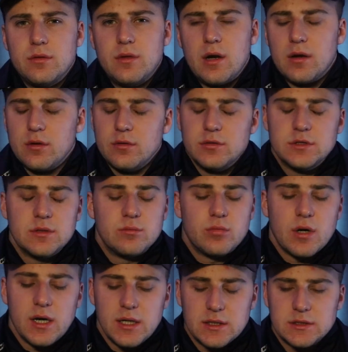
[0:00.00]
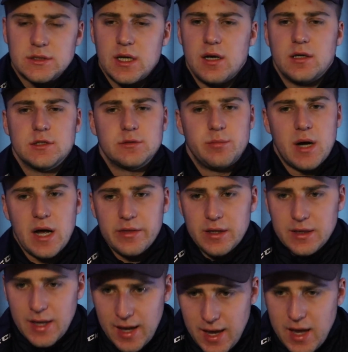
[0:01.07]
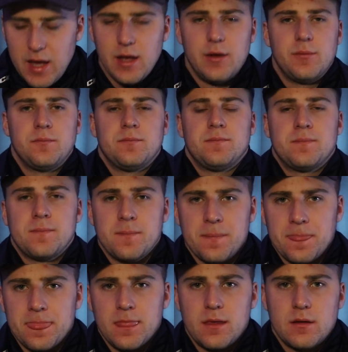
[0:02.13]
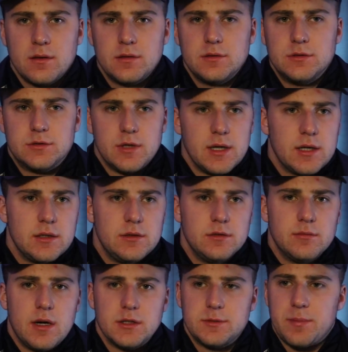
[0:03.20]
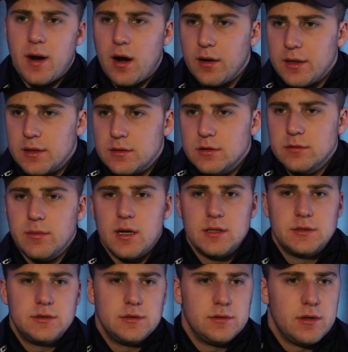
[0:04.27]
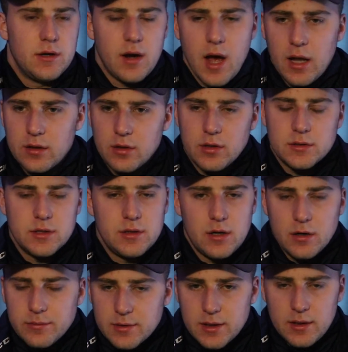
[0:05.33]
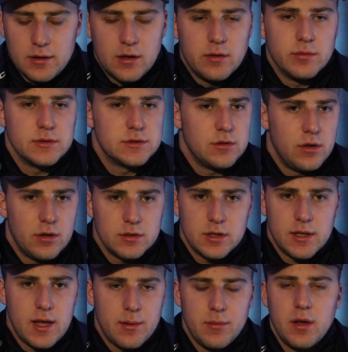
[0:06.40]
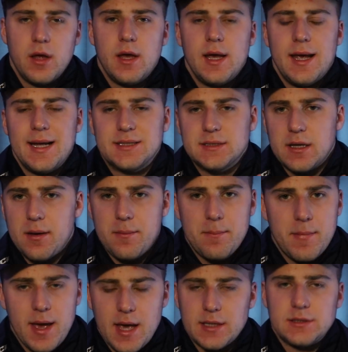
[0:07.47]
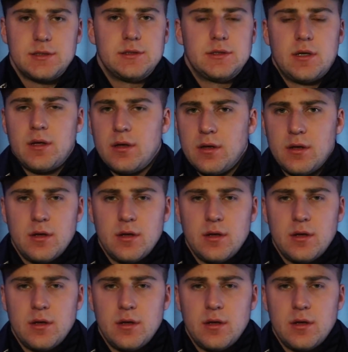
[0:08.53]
They're losing brain cells by the day. Drinking too much, partying too much. They're not loyal to nobody. No one's loyal to them. It's a mess.